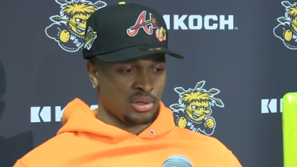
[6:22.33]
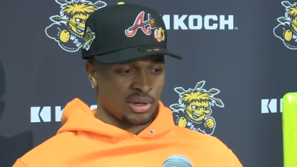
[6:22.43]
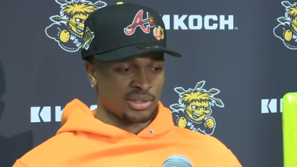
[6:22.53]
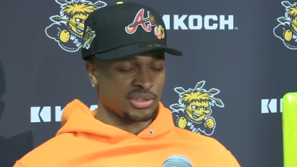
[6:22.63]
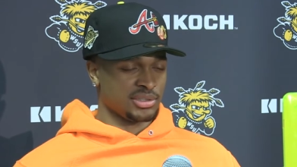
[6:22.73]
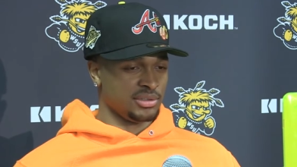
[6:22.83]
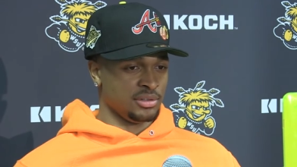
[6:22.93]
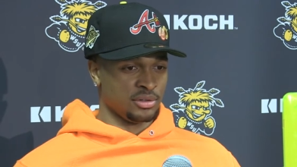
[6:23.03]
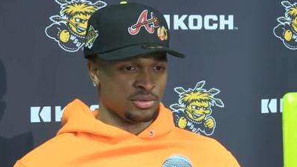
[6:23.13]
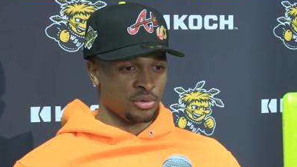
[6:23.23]
and I just,
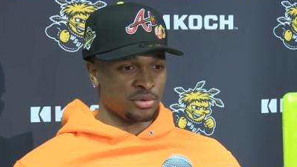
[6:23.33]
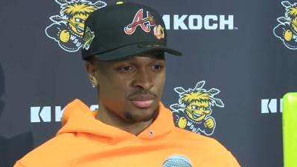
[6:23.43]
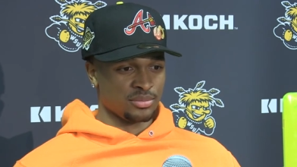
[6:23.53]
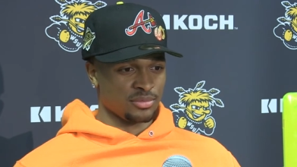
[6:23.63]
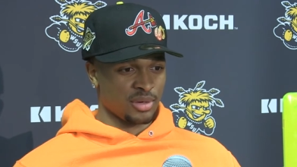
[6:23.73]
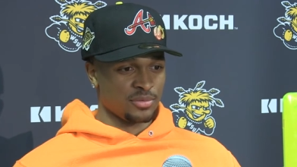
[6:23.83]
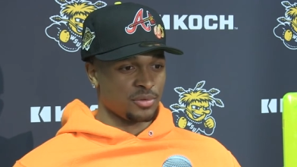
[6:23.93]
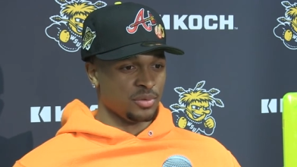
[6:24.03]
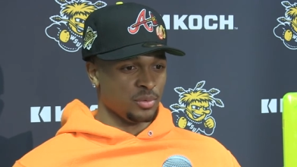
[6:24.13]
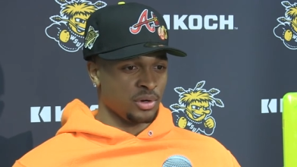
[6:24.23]
you know, told him right
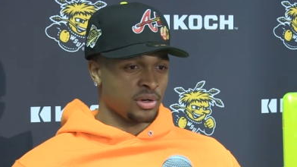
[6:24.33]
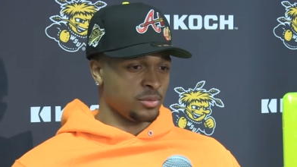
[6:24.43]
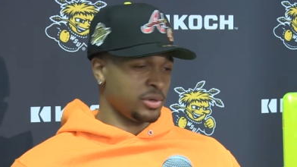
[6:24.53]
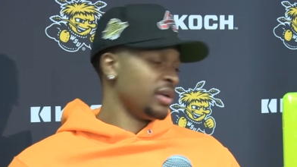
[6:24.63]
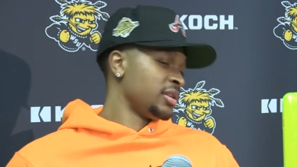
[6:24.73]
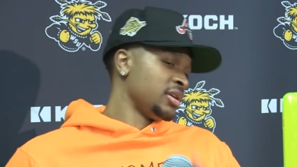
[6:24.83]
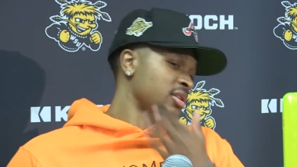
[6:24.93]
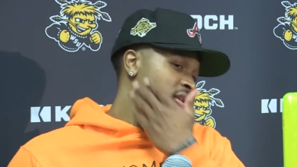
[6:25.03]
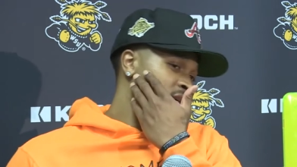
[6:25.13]
before we went out there